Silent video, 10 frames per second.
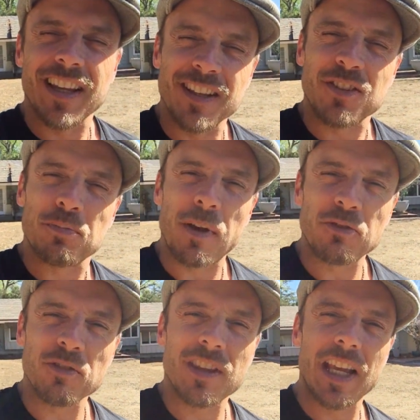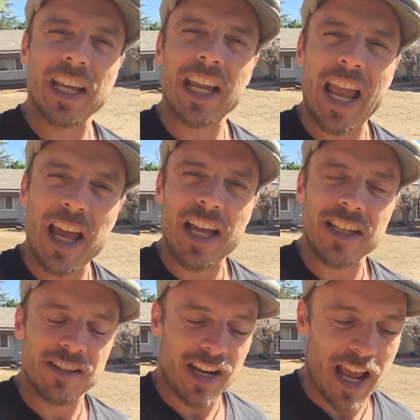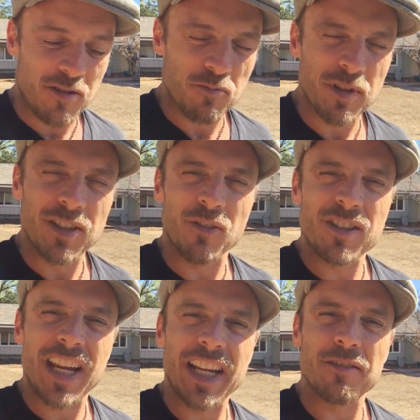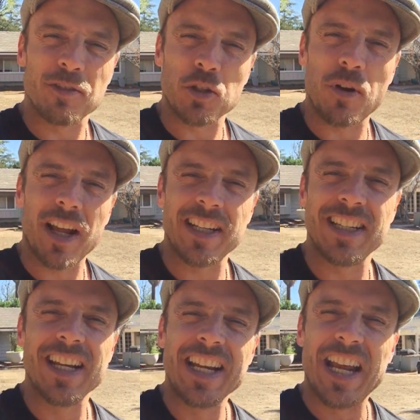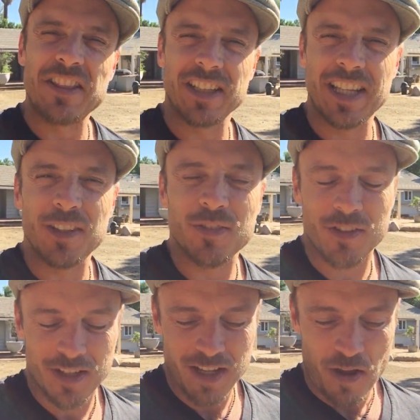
It's a special thing, and we don't take it for granted in the least.